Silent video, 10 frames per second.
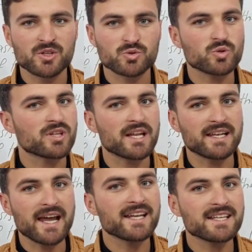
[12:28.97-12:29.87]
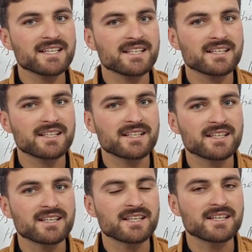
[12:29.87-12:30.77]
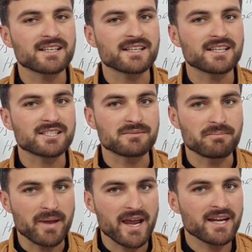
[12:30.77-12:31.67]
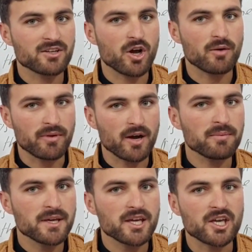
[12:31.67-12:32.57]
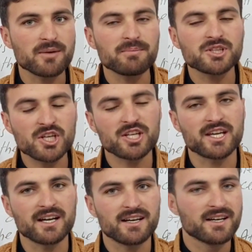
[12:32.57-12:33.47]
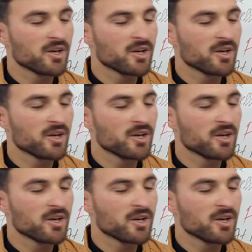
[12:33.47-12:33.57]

So their lining is made of epithelia.